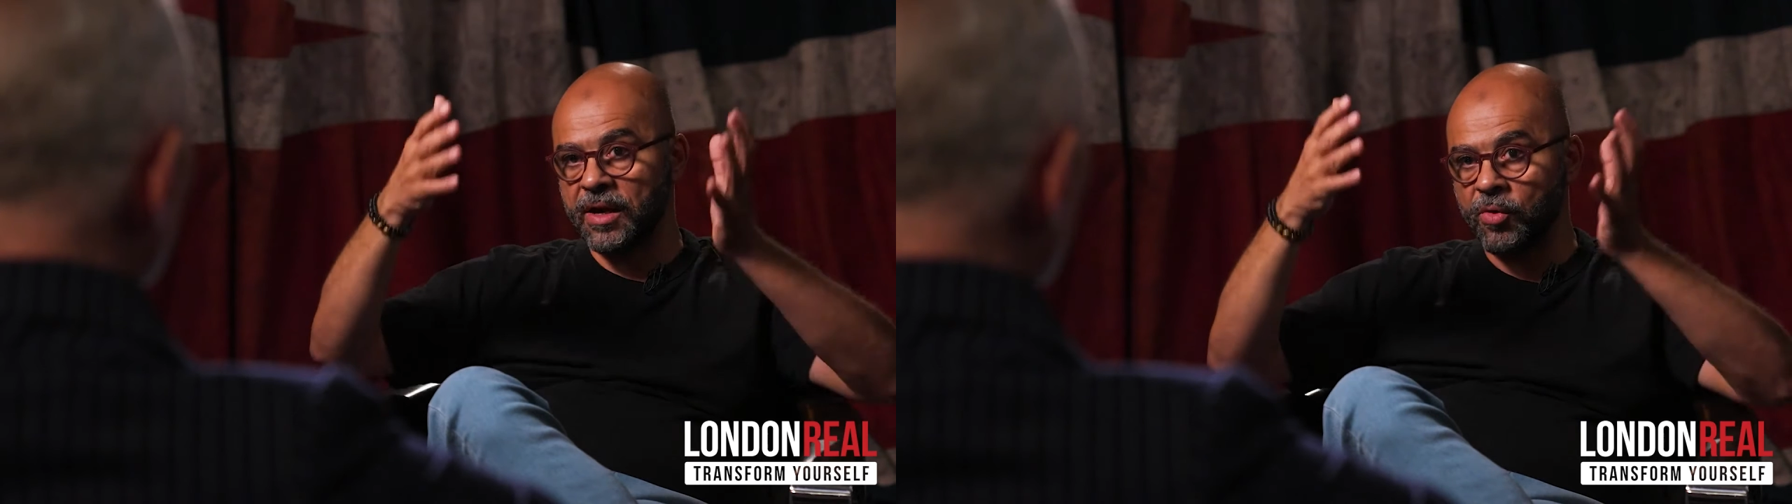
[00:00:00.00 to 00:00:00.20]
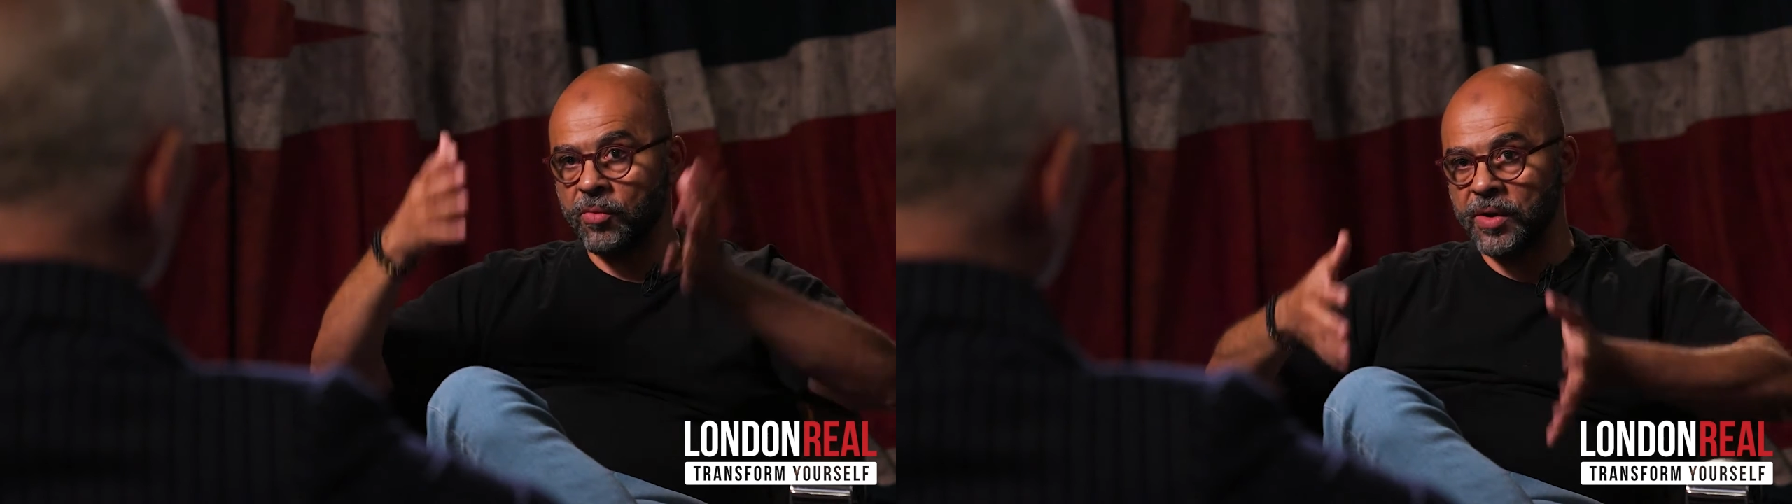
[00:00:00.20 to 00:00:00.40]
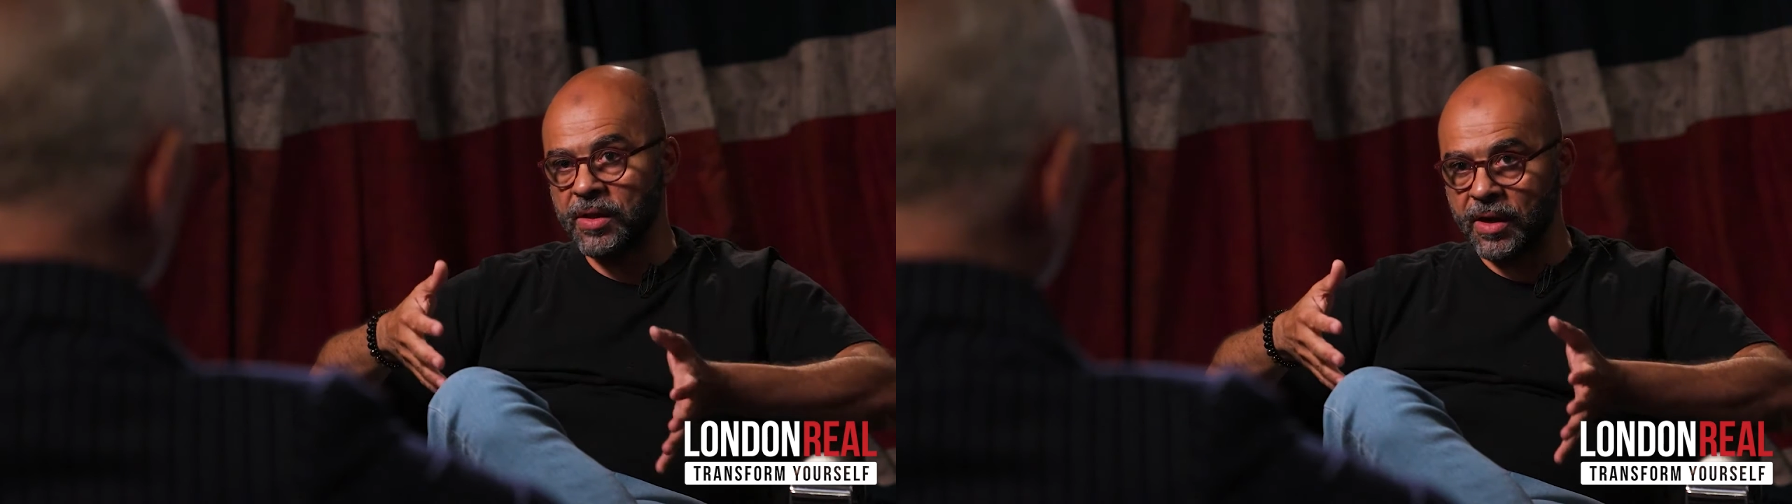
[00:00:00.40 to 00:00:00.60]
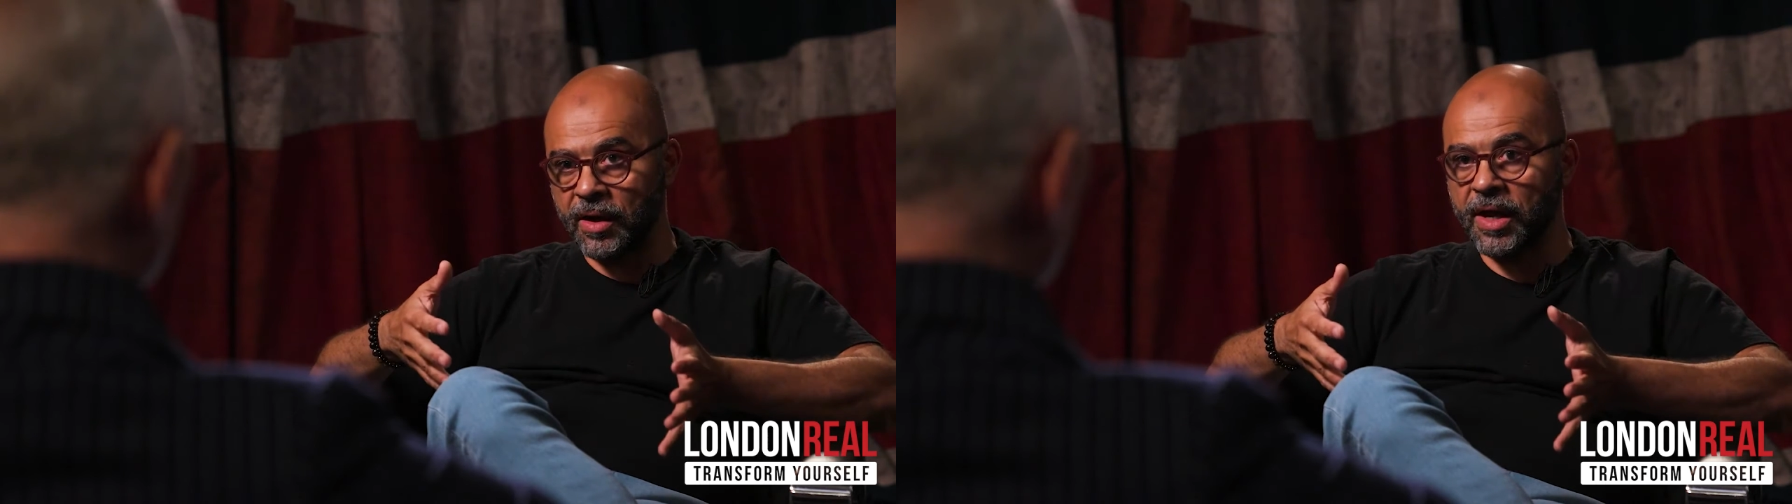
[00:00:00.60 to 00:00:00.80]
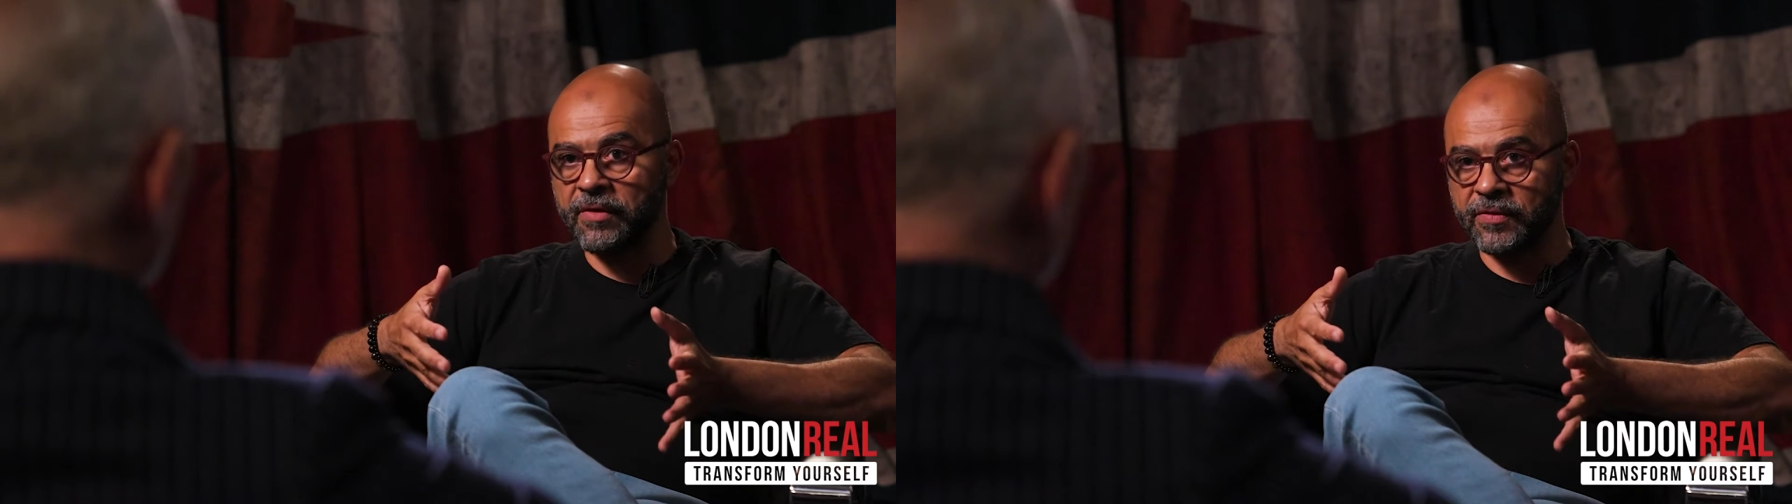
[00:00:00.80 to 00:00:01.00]
I'm completely
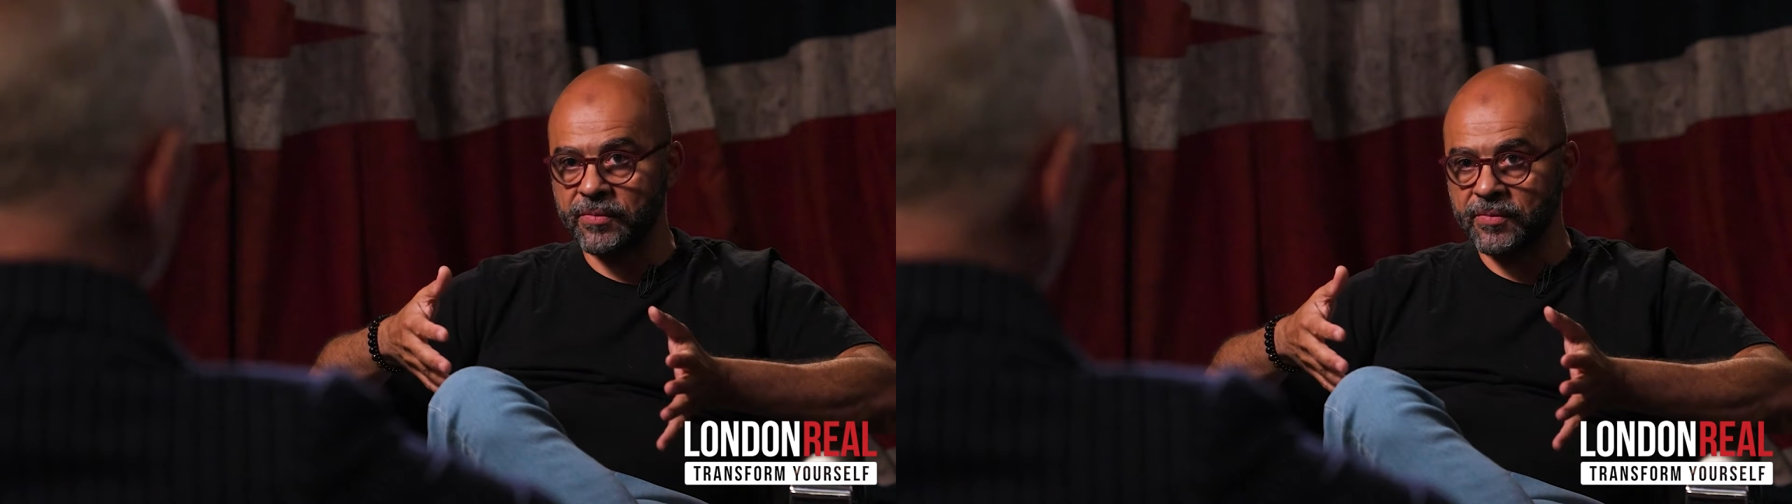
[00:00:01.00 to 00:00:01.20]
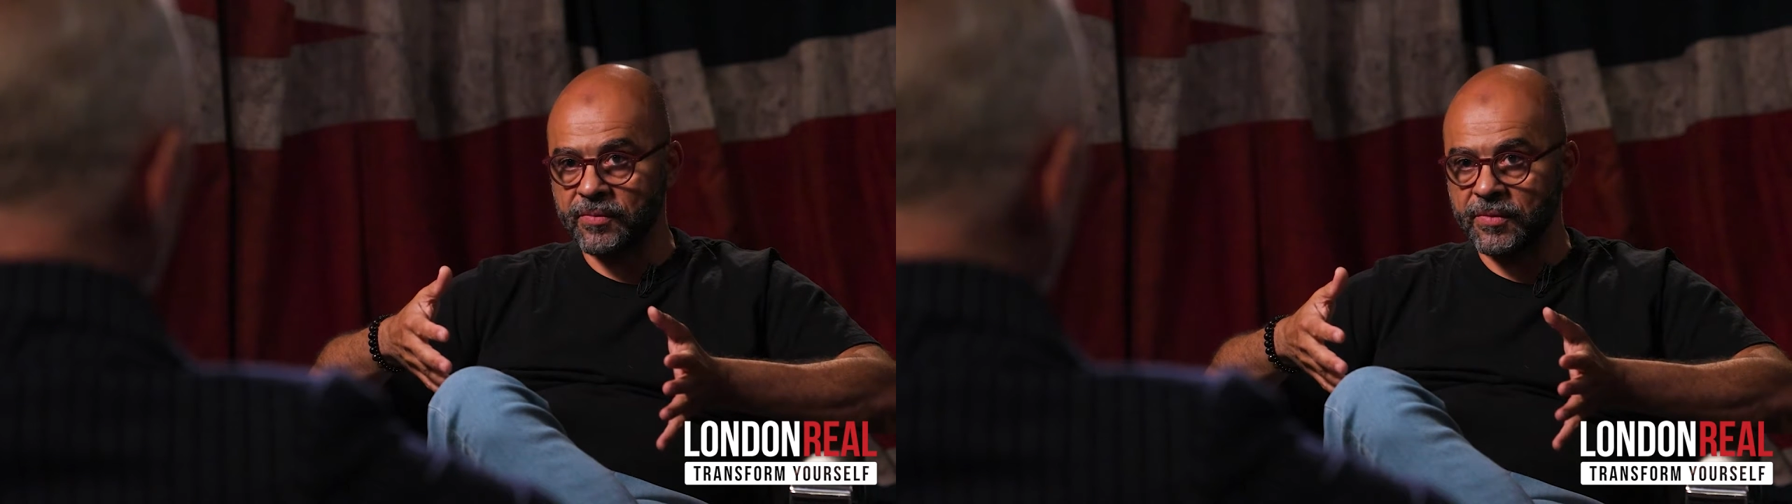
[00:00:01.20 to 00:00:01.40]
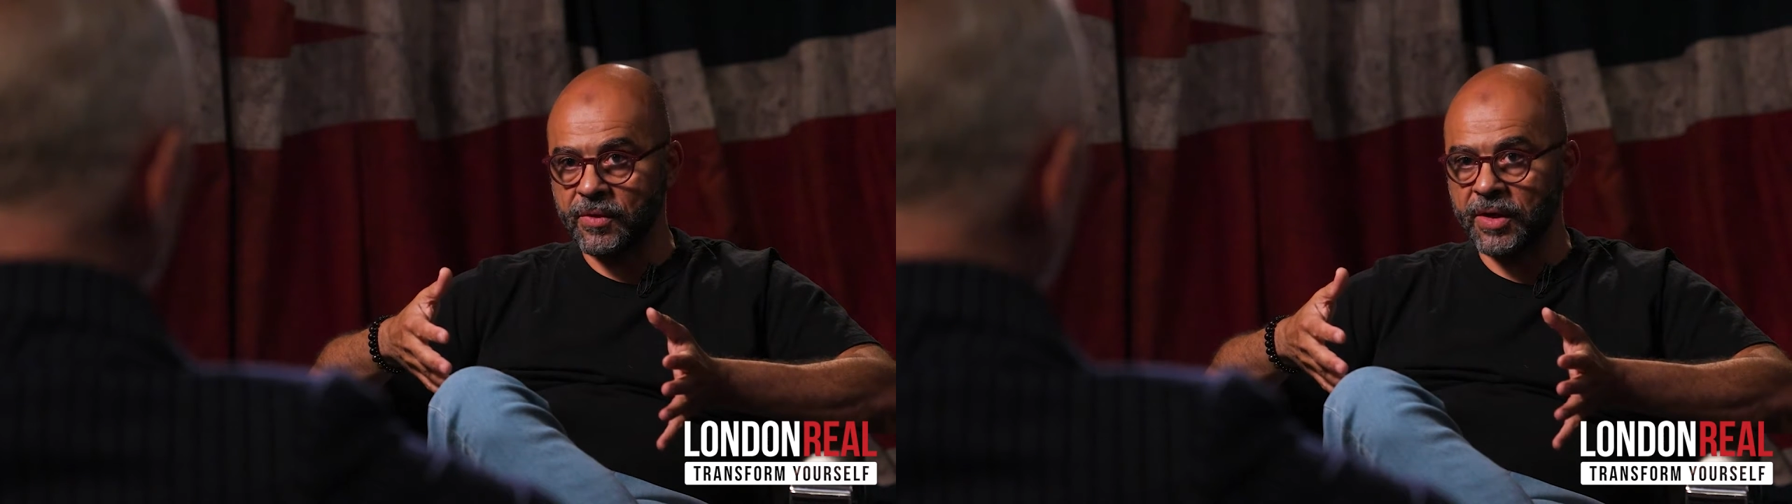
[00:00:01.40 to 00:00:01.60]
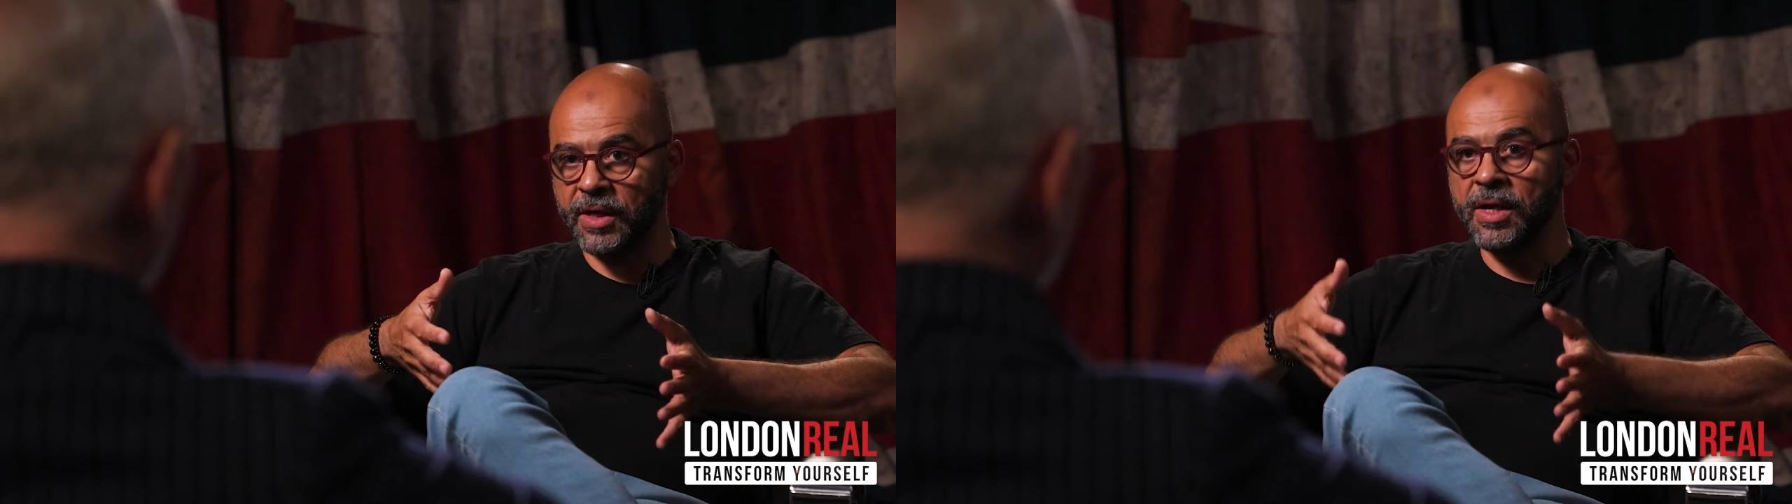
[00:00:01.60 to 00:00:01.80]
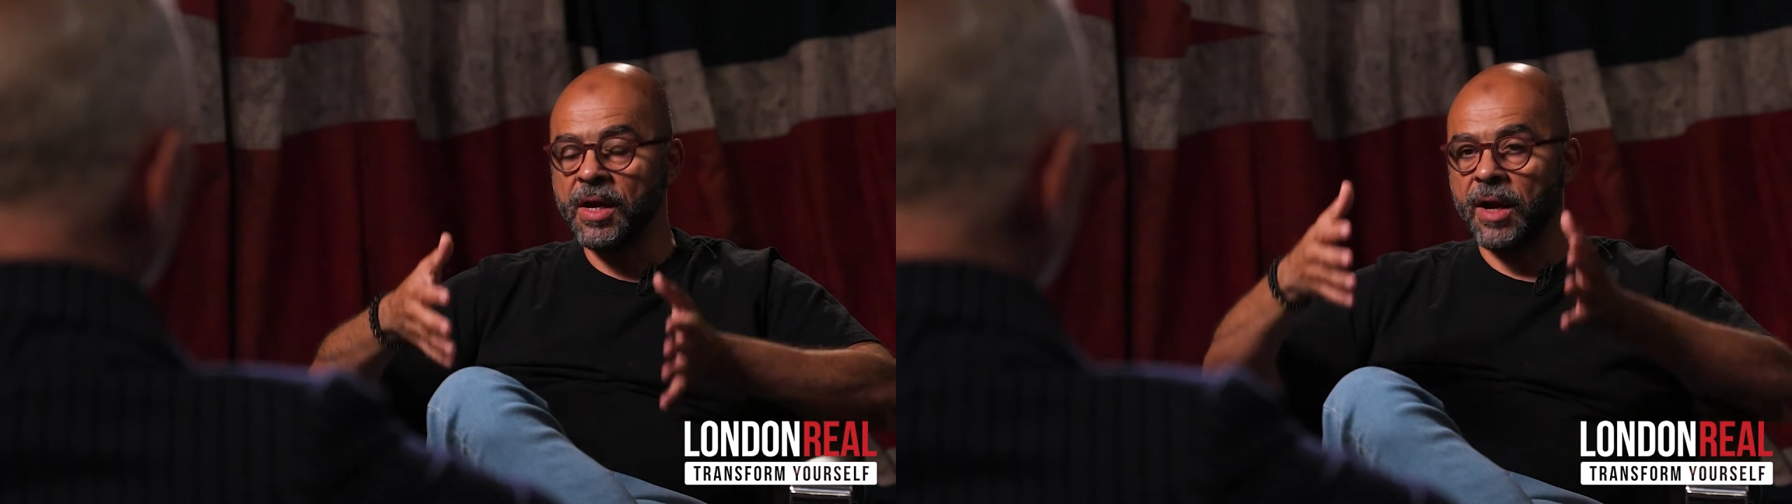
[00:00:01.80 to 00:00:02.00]
alive, right? Okay?